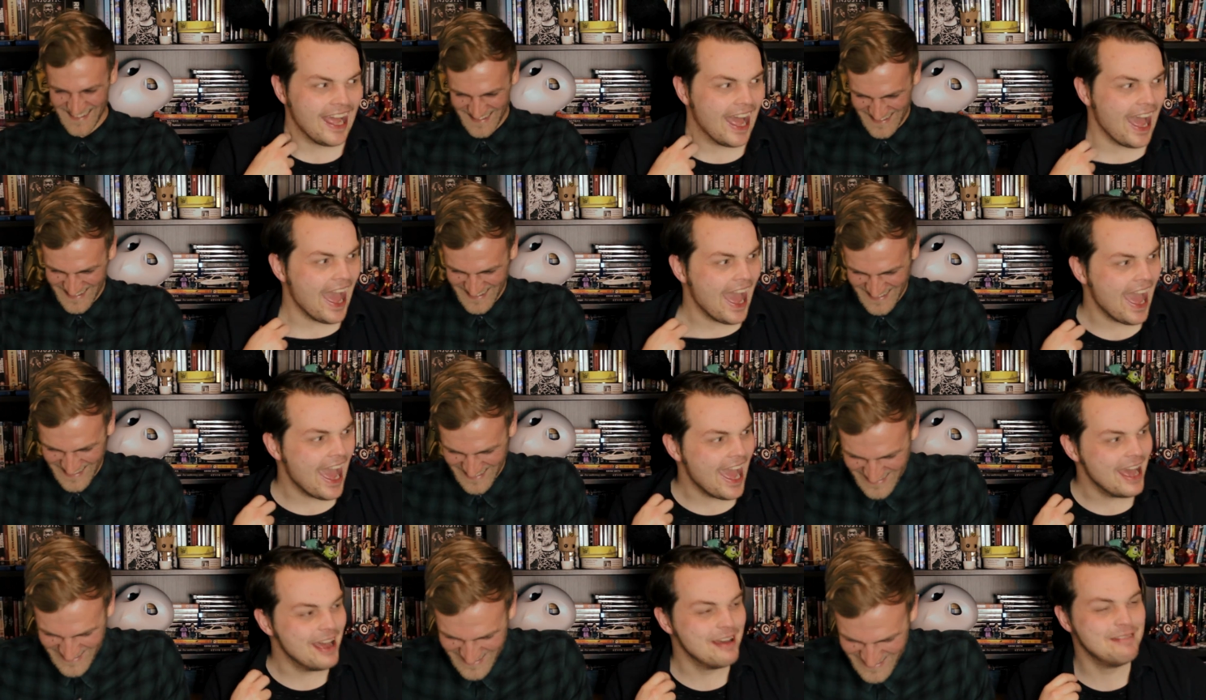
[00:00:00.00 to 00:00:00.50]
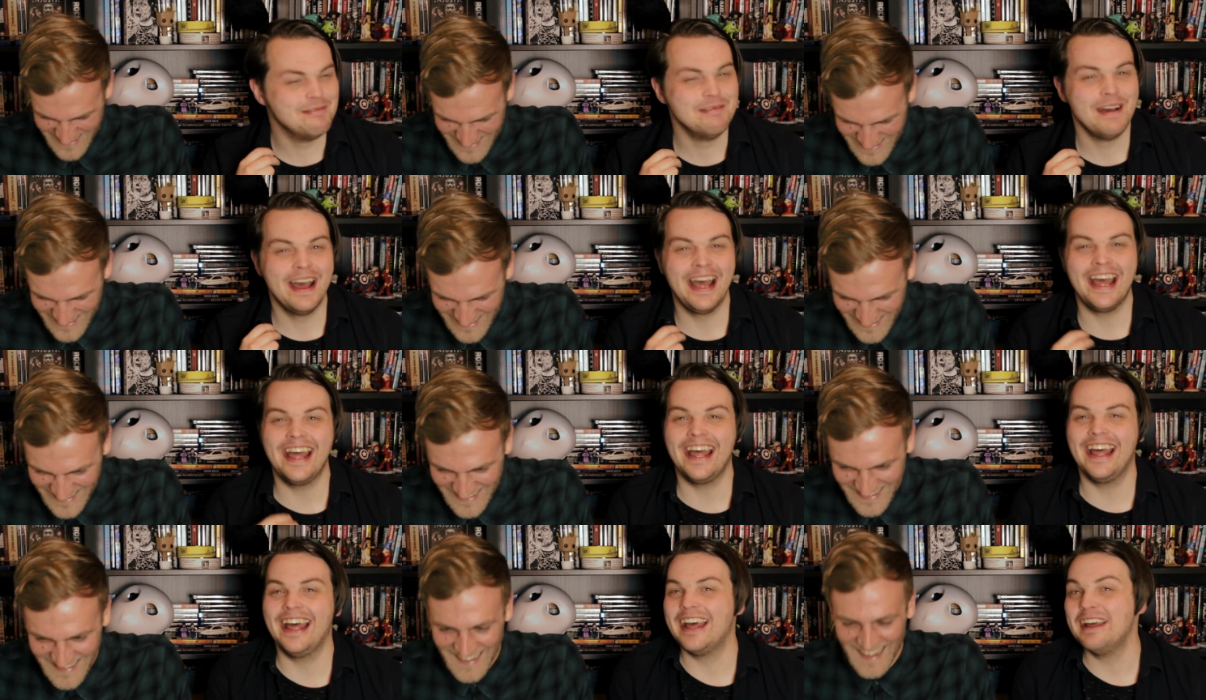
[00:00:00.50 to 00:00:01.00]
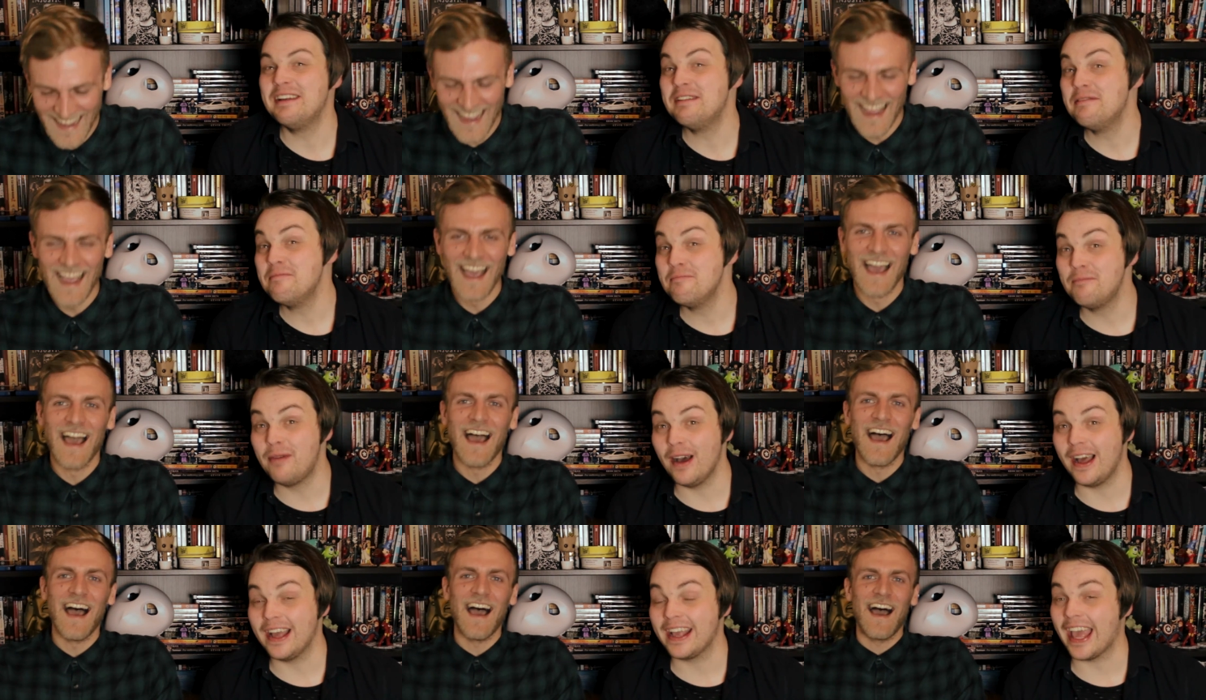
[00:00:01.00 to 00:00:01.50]
Speaker 1: Um,
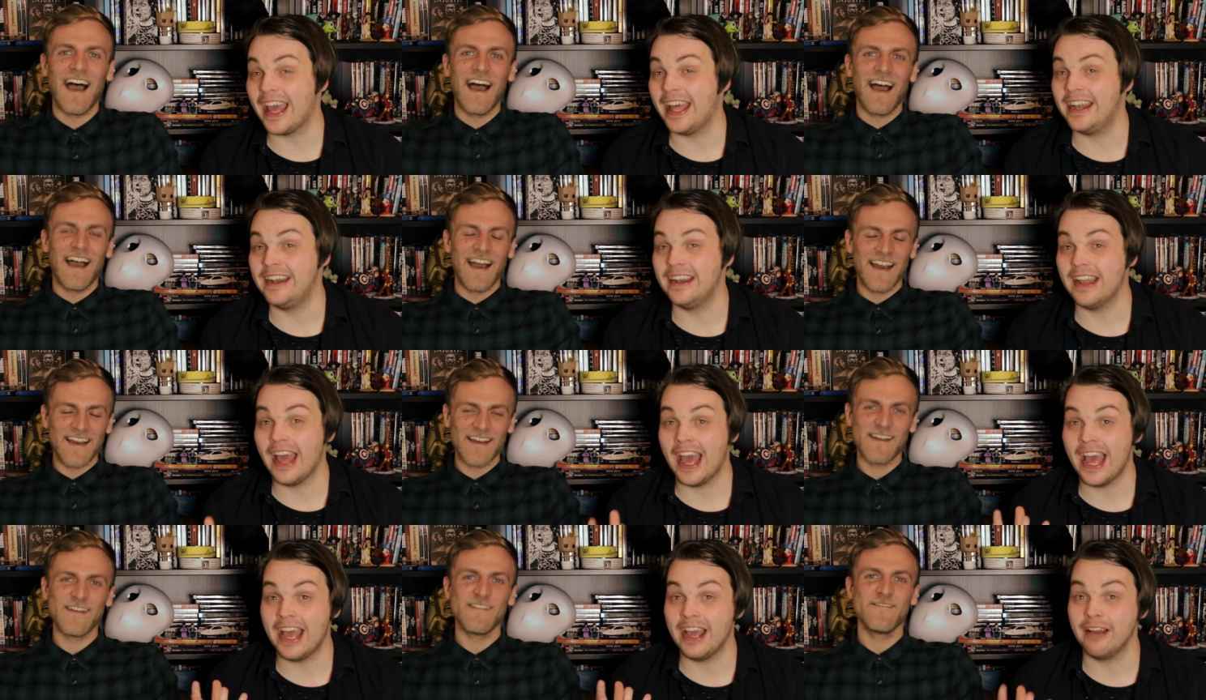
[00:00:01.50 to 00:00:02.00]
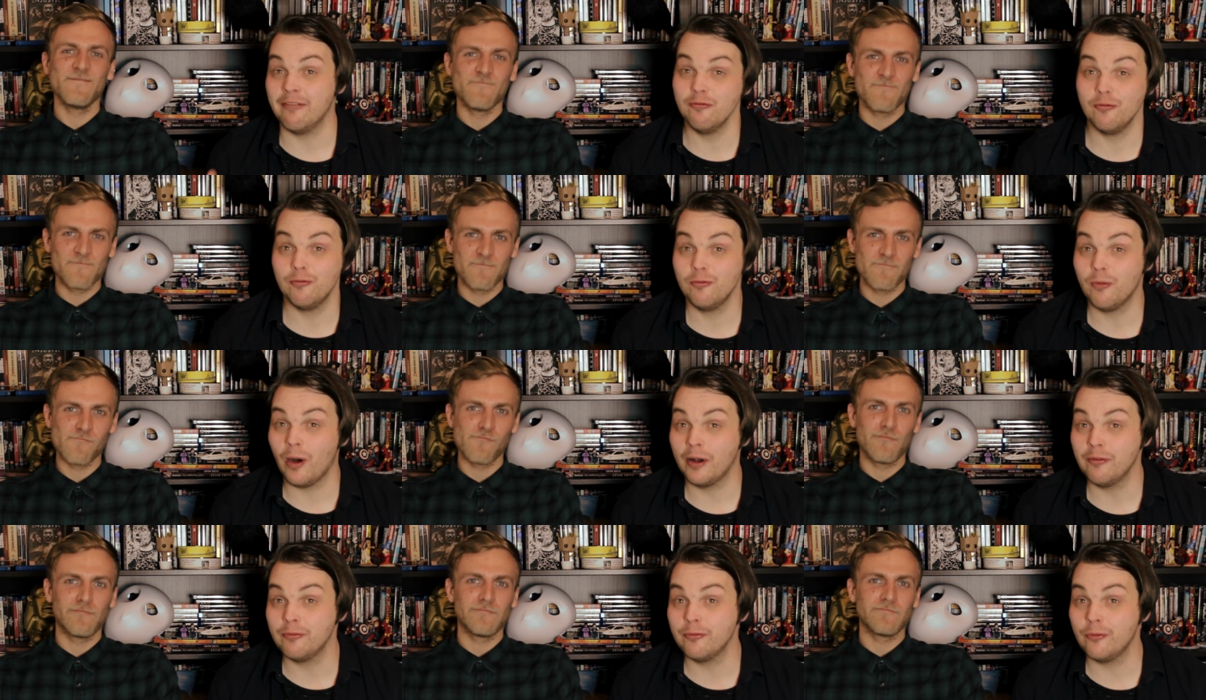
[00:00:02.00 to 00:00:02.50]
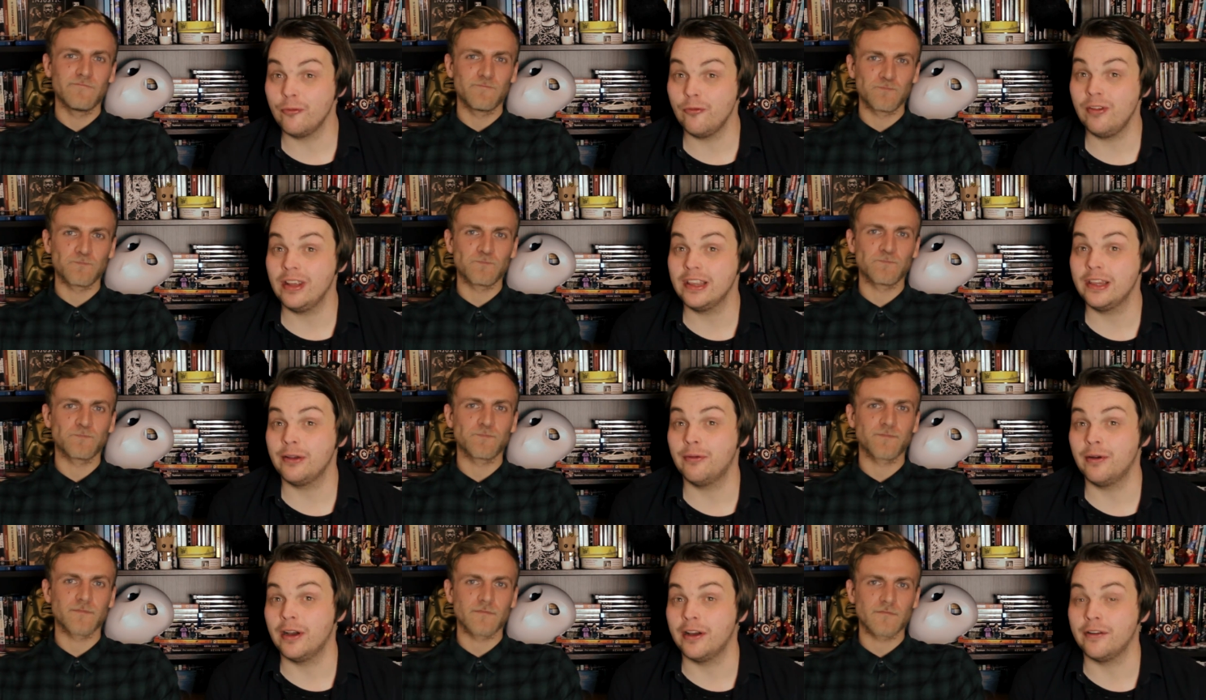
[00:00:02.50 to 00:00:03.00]
but again, uh, one
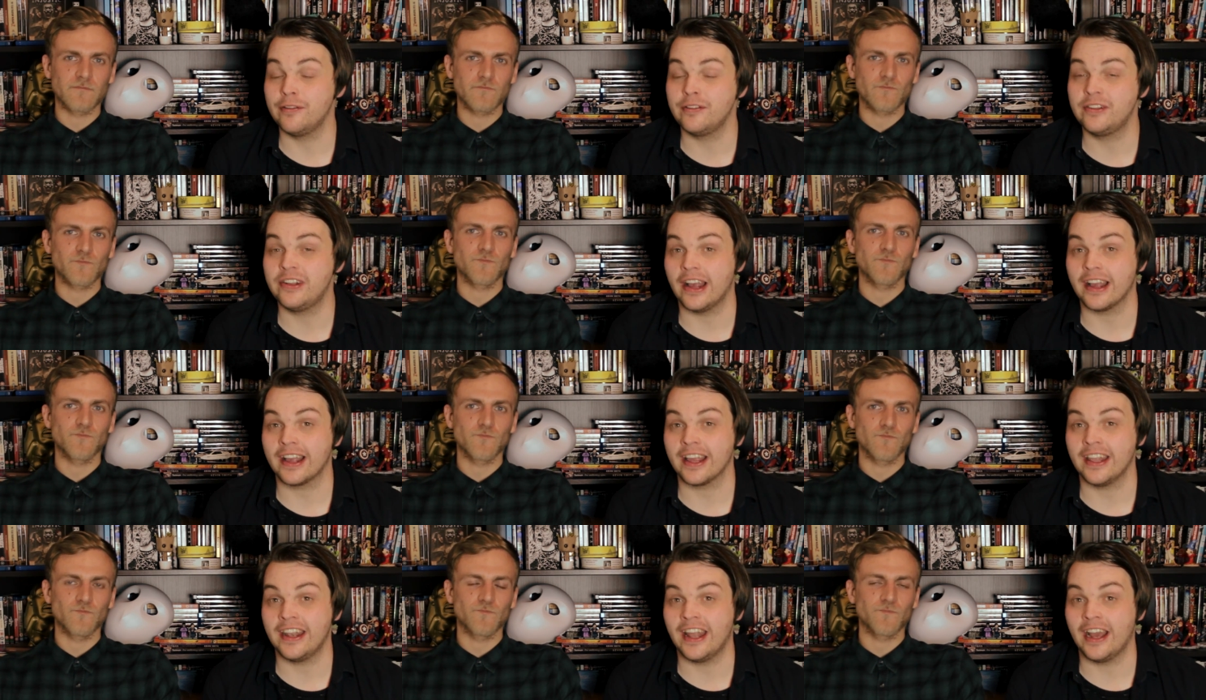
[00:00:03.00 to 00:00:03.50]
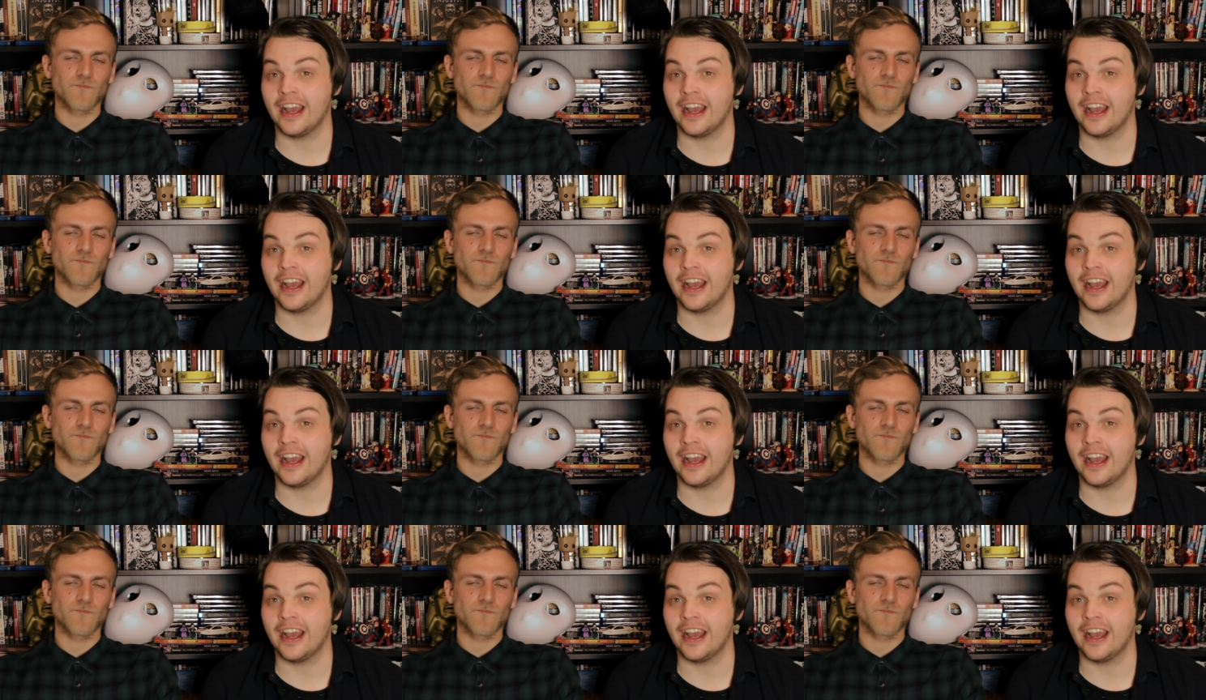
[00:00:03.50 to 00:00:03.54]
really worth checking